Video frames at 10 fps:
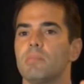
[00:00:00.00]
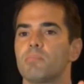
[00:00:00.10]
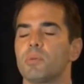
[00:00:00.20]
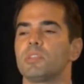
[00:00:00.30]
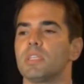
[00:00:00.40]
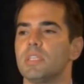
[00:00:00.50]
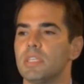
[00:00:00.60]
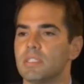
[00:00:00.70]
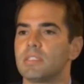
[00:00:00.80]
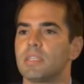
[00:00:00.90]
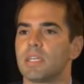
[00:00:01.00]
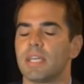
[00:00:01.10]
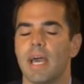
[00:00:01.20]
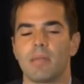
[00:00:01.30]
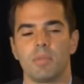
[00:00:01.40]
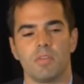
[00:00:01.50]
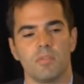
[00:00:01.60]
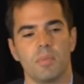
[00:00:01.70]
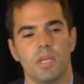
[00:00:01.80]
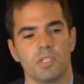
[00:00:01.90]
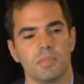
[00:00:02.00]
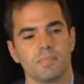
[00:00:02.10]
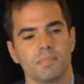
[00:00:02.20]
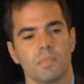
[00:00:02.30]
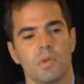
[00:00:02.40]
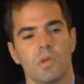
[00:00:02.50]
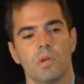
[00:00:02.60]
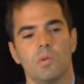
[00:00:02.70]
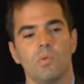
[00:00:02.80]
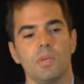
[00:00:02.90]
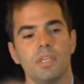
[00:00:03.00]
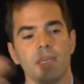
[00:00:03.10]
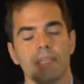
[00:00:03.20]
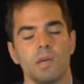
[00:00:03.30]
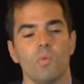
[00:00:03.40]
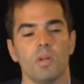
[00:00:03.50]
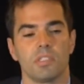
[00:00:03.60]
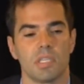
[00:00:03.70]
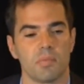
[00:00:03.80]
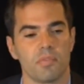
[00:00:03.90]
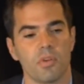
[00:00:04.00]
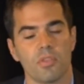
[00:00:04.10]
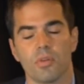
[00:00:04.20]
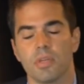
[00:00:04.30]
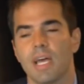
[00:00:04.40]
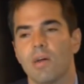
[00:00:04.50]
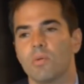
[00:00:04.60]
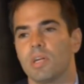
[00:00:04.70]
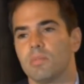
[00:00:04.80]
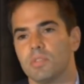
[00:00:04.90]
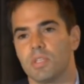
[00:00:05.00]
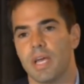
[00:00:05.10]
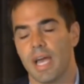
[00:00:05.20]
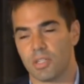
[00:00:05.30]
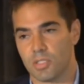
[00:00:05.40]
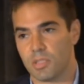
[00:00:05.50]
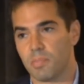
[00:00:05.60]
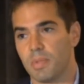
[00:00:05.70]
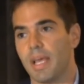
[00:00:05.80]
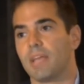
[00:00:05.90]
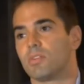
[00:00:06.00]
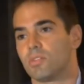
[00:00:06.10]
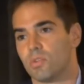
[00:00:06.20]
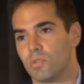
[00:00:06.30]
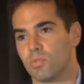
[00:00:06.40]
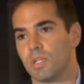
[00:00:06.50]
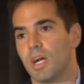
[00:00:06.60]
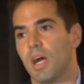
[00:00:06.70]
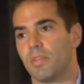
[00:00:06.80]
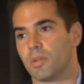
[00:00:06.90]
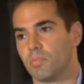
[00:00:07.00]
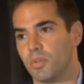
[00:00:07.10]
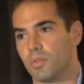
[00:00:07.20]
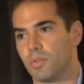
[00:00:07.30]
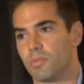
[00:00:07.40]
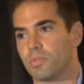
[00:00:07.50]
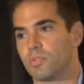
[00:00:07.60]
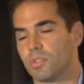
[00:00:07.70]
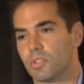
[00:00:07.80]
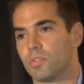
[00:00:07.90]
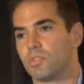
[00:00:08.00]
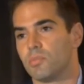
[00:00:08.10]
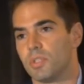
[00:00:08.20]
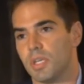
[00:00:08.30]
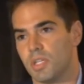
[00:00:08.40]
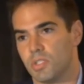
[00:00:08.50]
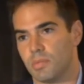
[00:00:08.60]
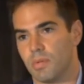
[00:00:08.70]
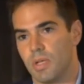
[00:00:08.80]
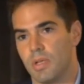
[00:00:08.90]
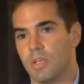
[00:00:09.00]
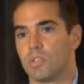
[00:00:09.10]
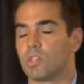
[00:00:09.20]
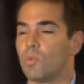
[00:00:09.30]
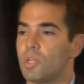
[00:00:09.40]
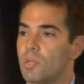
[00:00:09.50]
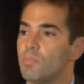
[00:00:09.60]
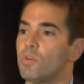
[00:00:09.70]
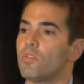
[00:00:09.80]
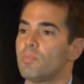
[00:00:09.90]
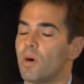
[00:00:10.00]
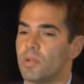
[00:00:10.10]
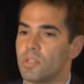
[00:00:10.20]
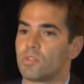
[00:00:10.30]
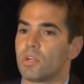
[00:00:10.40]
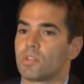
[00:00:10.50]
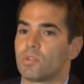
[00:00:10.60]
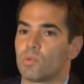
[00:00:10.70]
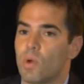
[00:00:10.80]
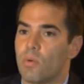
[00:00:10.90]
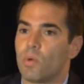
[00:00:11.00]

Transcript: printing the existing anatomy of the patient. Well, you take that one step further, and now we're able to actually plan a surgery on the computer through surgical simulation. So we can move the bony structures where we